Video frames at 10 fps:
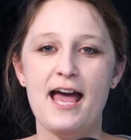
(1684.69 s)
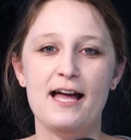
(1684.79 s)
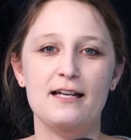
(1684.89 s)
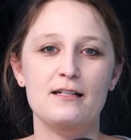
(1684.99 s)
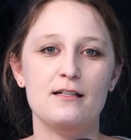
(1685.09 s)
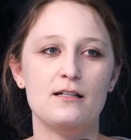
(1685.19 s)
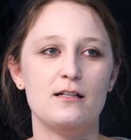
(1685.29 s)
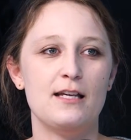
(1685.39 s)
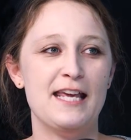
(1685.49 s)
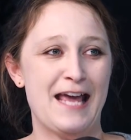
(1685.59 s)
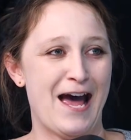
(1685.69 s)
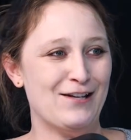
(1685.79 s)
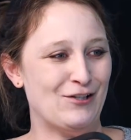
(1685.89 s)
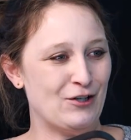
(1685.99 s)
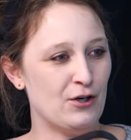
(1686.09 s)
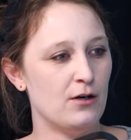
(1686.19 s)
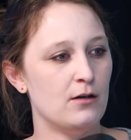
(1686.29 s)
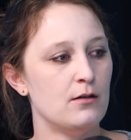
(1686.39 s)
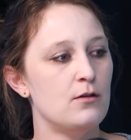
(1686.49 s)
And he asks her,